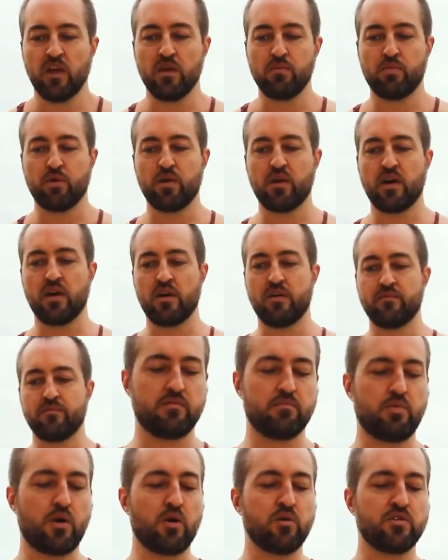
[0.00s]
He put a
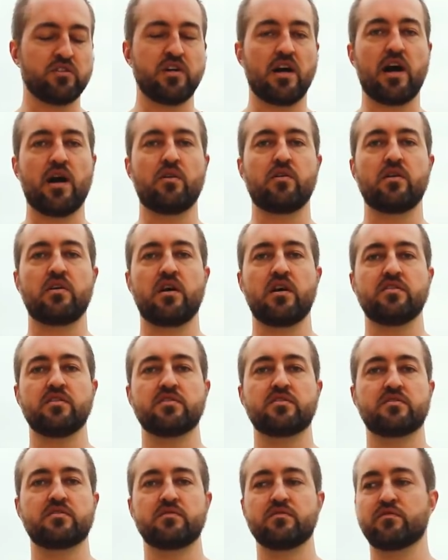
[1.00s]
post out on
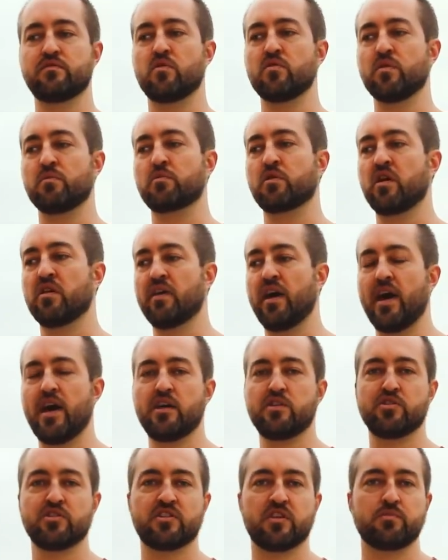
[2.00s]
this forum called
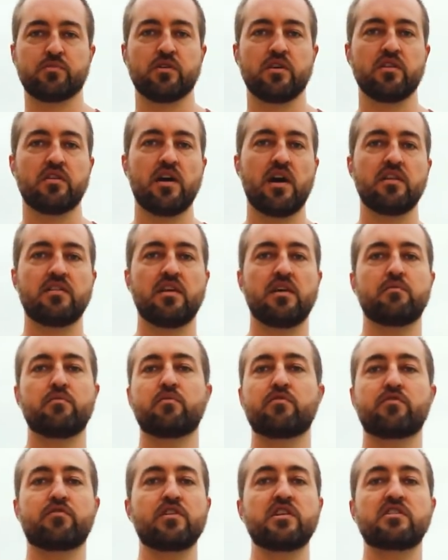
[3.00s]
Edge or something like that that
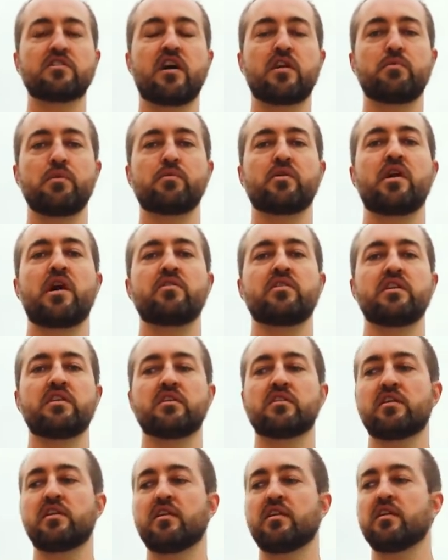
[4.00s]
freaked a lot of people out, and he
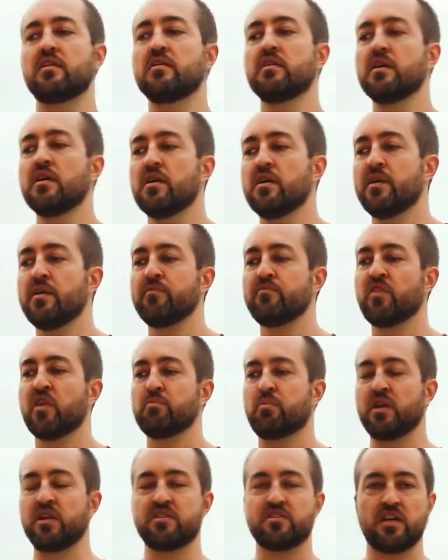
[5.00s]
deleted it.
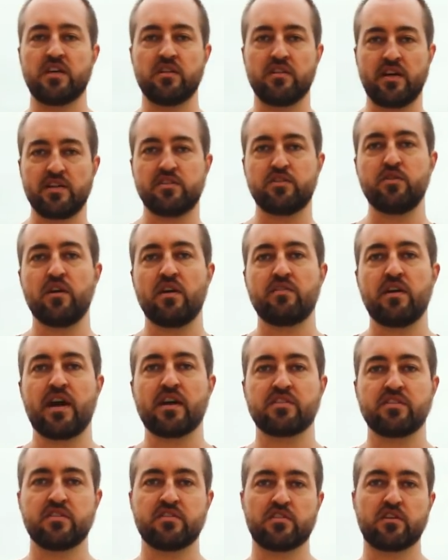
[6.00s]
But he said, unless you have
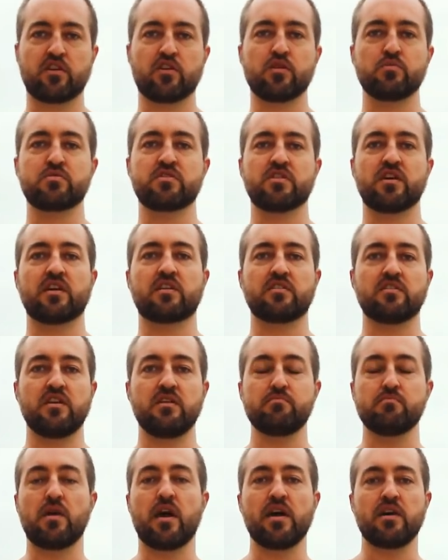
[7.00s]
access to groups like
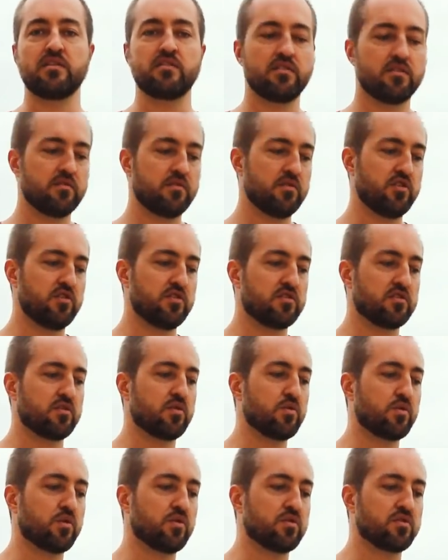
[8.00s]
DeepMind, which is
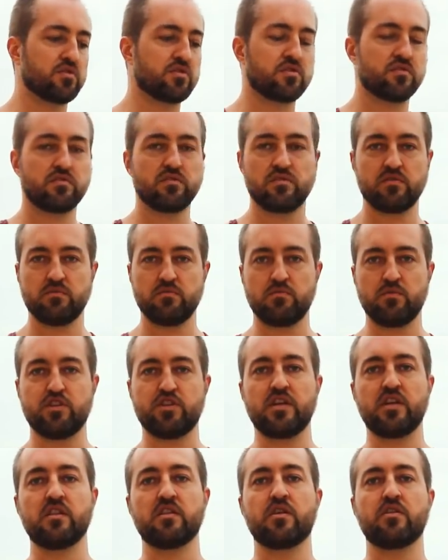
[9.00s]
Google's
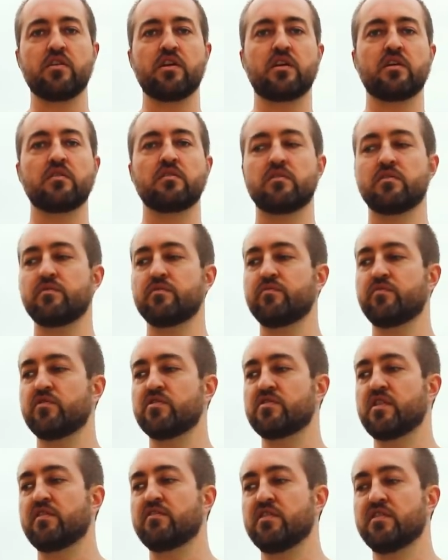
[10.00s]
machine learning
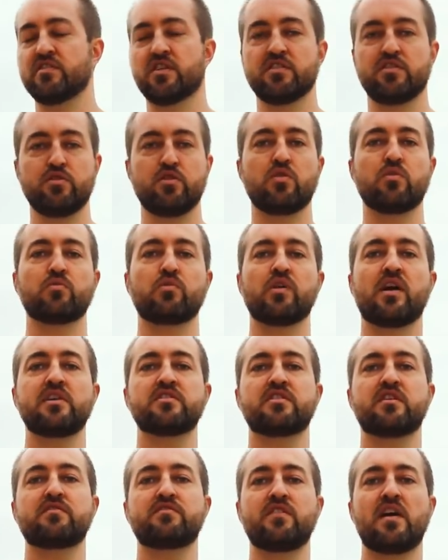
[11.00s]
stuff, he says, you don't realize
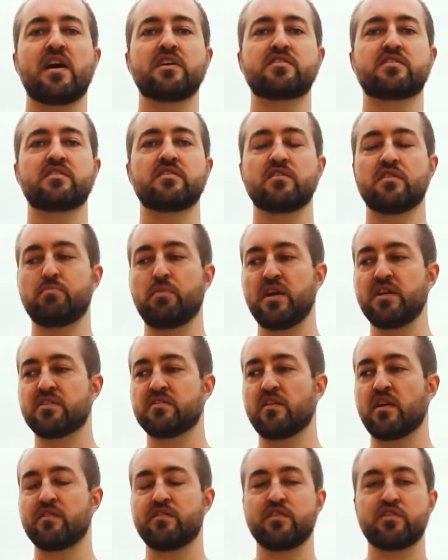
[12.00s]
how fast the pace of
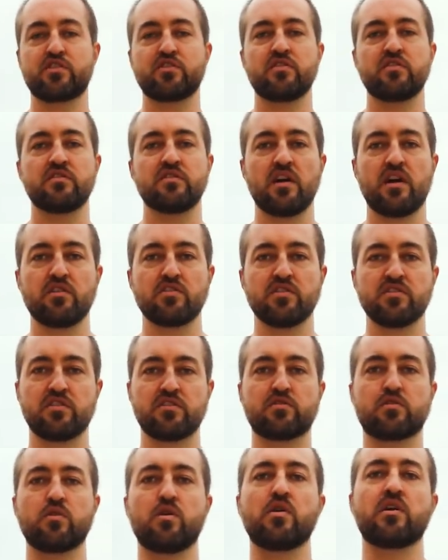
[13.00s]
artificial intelligence
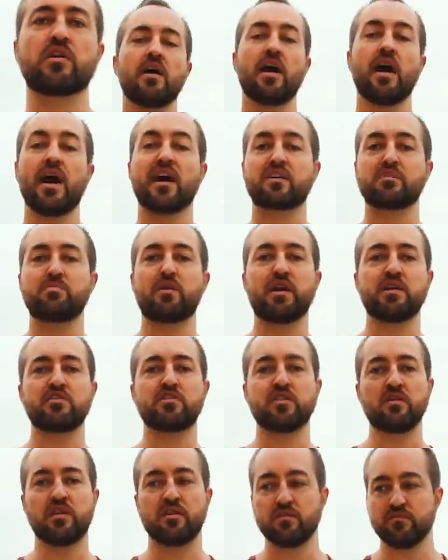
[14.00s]
is growing
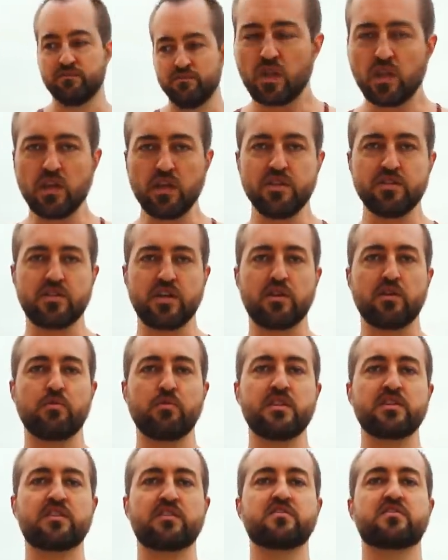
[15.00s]
exponentially. He said the
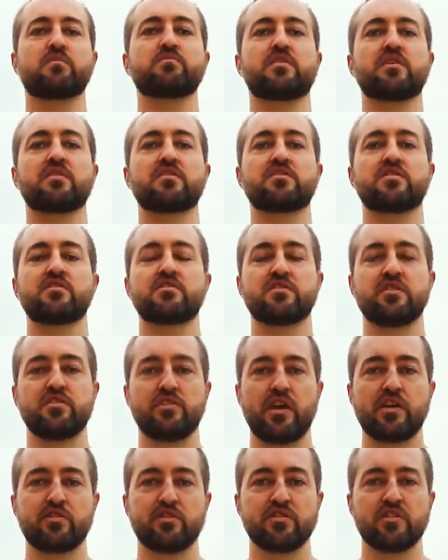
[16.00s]
risk of something seriously
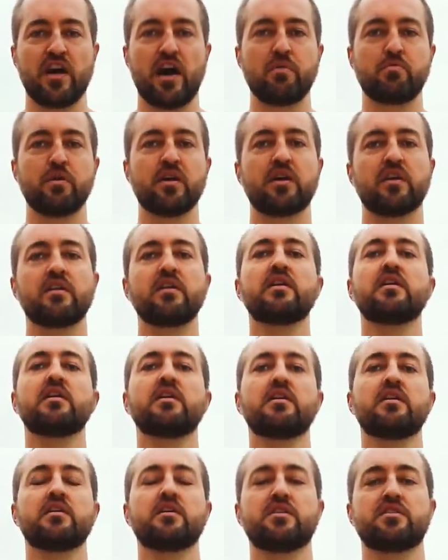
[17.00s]
dangerous happening
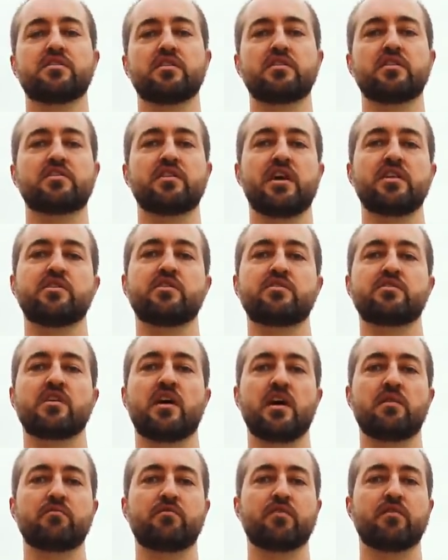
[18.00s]
is in the ten-year
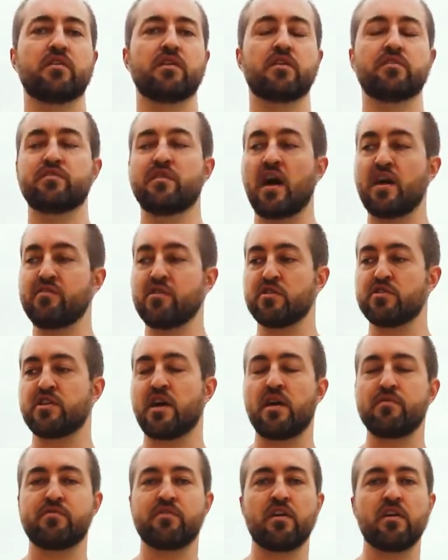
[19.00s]
time, or five-year
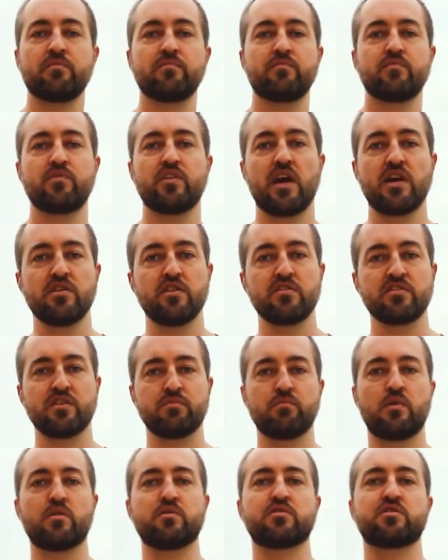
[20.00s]
time frame, ten years at
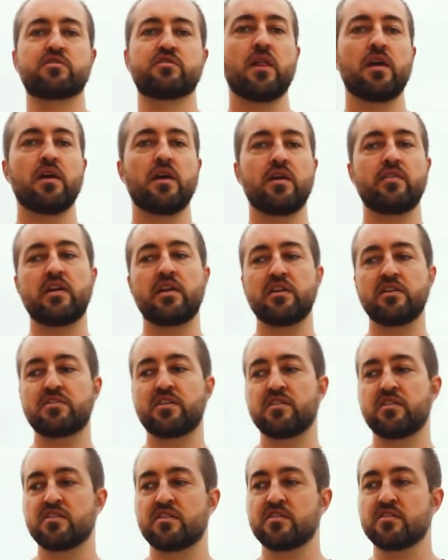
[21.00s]
most. And then he
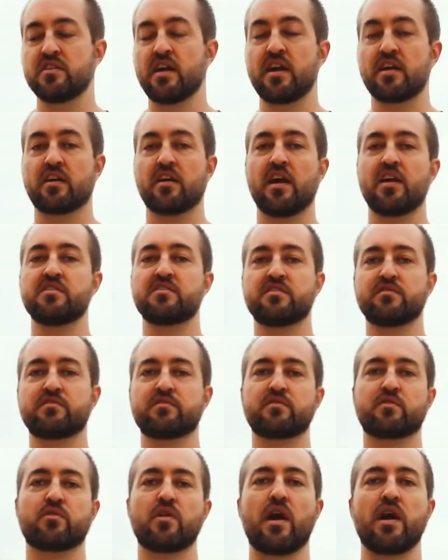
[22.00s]
said, this is not a case
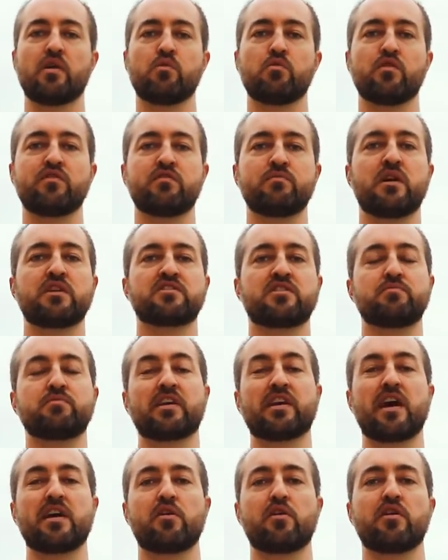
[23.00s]
of crying wolf about
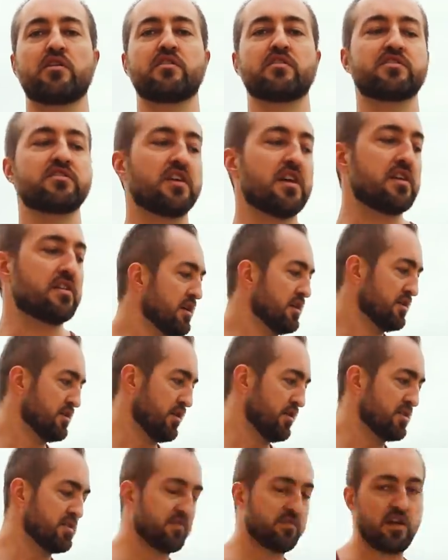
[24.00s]
something I don't understand.
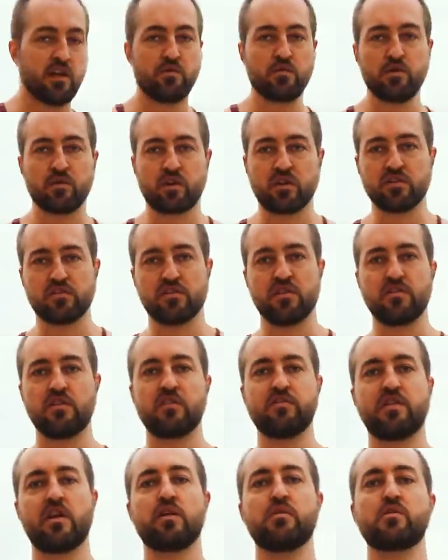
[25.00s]
So it's a very real concern and a
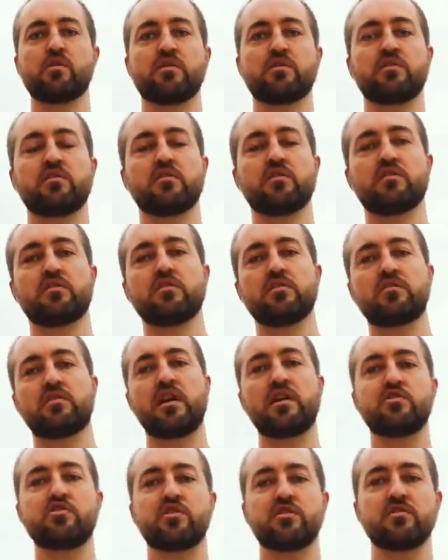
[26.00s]
very real
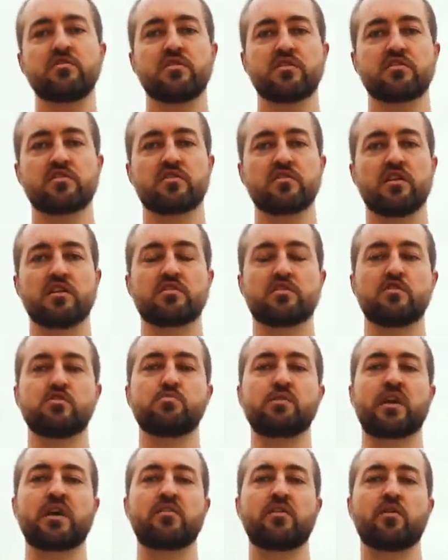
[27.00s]
danger that's, that's
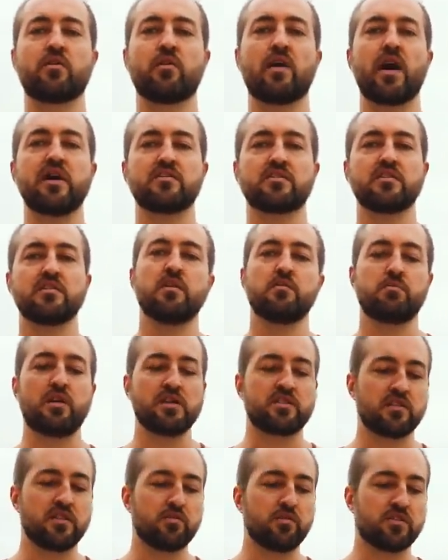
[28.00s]
looming on the horizon.
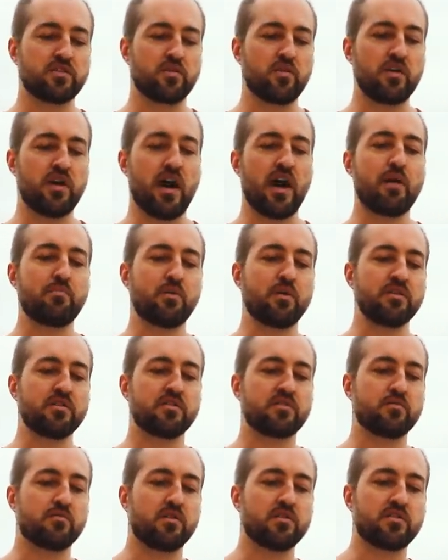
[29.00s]
Basically what's going to happen
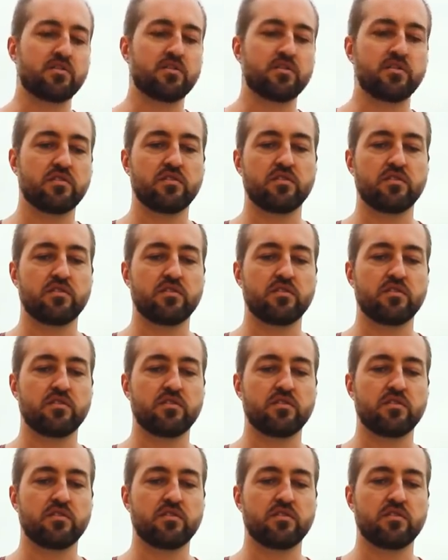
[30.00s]
is once